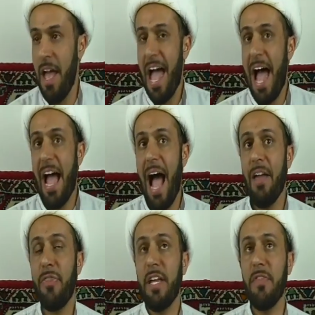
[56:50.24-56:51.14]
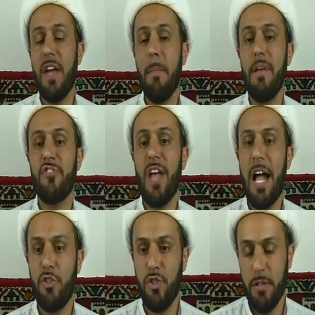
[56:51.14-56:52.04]
I think that
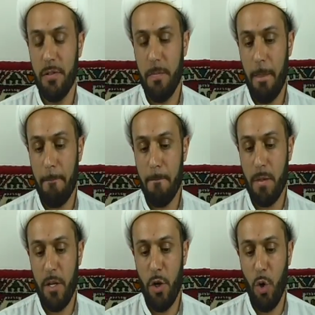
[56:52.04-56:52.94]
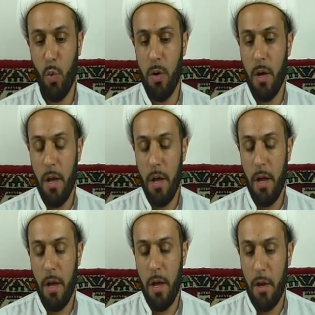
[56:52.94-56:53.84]
masajid,
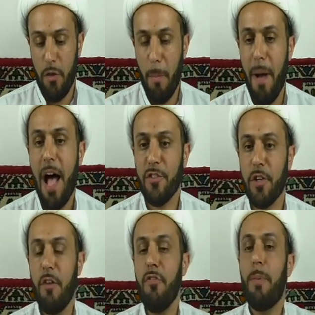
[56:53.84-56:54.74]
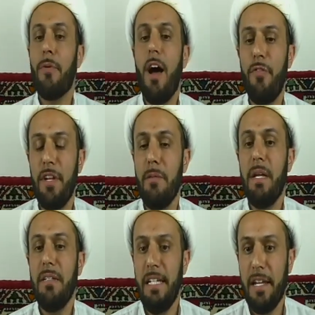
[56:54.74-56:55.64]
the mosque of the Prophet in
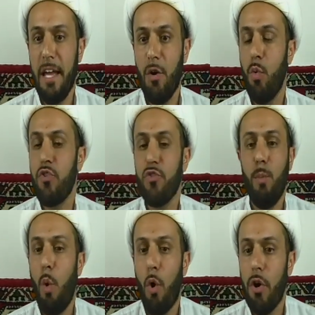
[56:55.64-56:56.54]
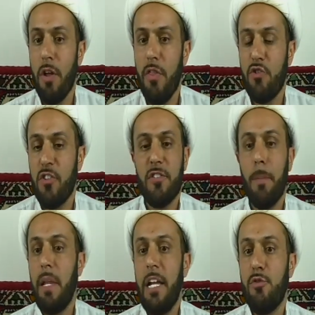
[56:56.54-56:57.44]
Medina was more than just a
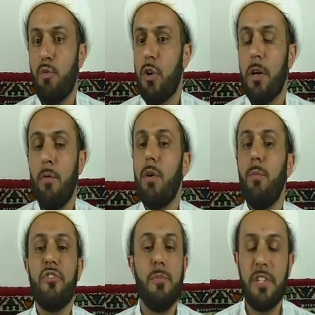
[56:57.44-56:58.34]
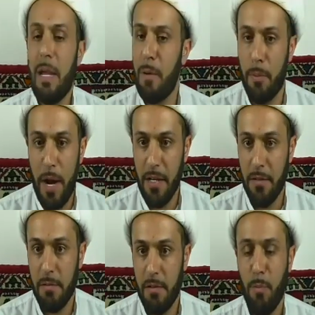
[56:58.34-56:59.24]
place where Muslims came and prayed
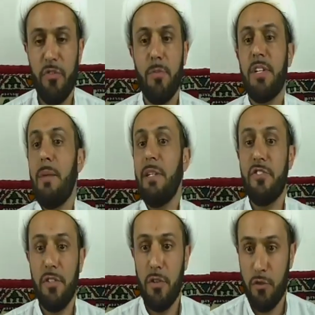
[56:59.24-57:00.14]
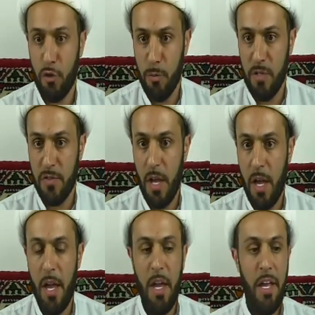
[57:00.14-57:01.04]
and Muslims came and listened to sermons.
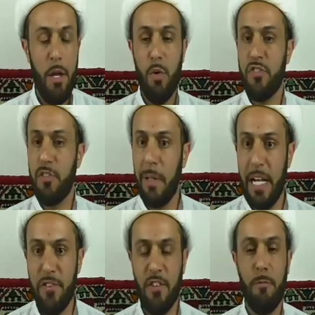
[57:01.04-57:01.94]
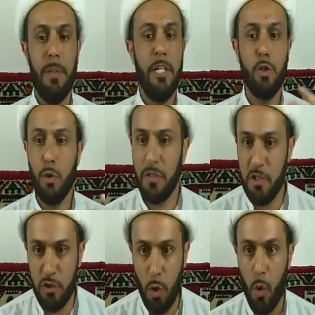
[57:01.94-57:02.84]
It was a place of political
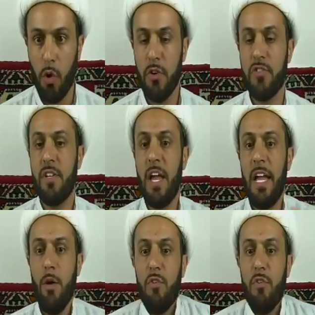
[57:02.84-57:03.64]
discourse. It was